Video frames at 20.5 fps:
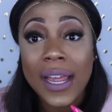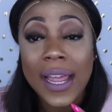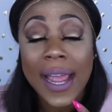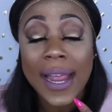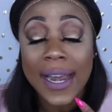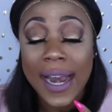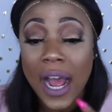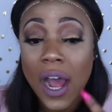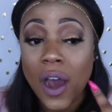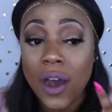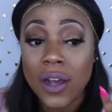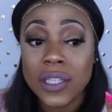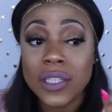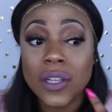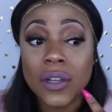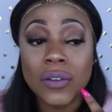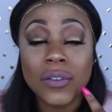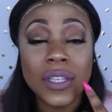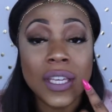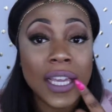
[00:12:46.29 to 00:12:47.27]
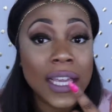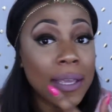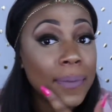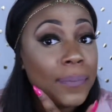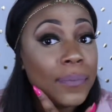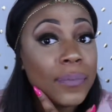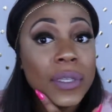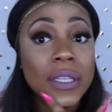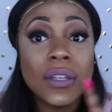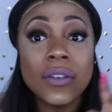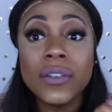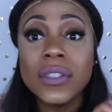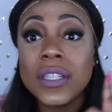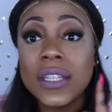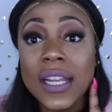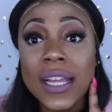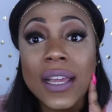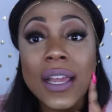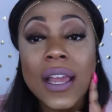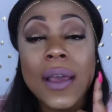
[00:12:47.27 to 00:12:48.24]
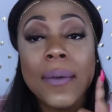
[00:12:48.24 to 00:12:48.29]
And I also keep using
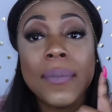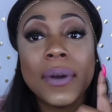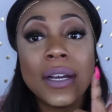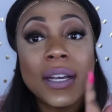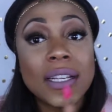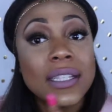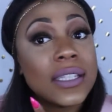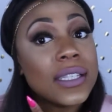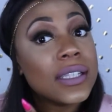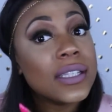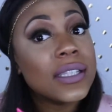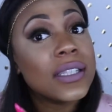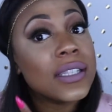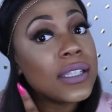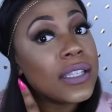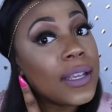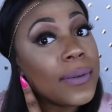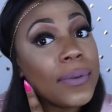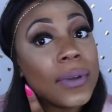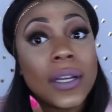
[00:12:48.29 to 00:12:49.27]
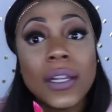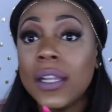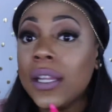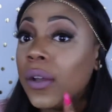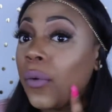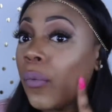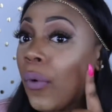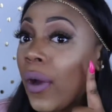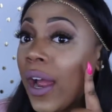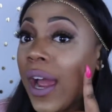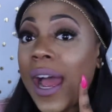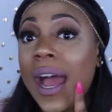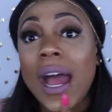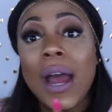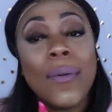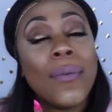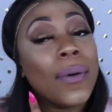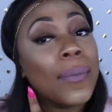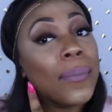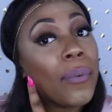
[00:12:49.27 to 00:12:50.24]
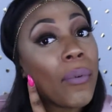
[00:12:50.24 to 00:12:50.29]
it because this is typically where I
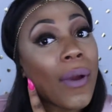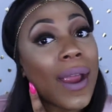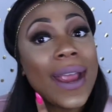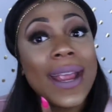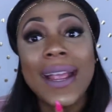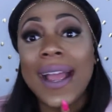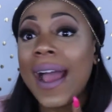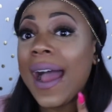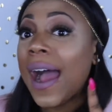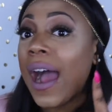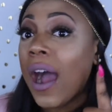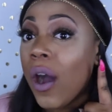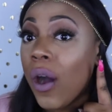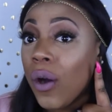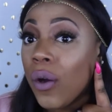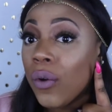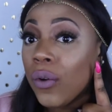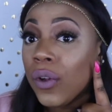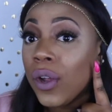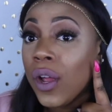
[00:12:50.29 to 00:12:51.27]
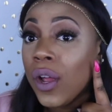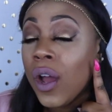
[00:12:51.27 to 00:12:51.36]
will break out.